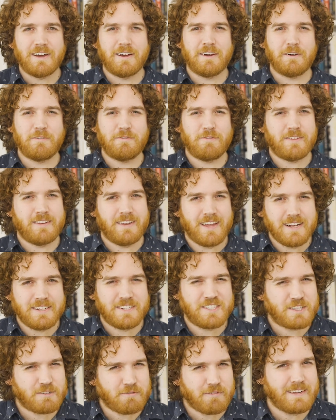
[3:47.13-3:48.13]
of the
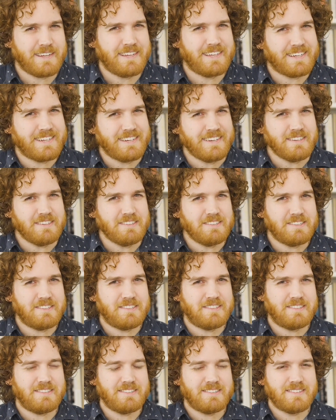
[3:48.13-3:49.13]
next 3
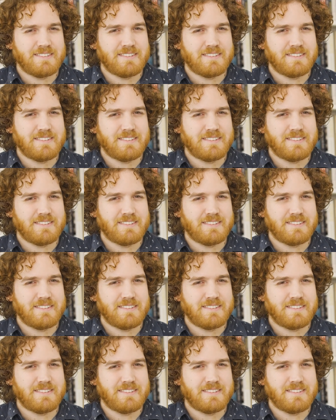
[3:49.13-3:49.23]
years?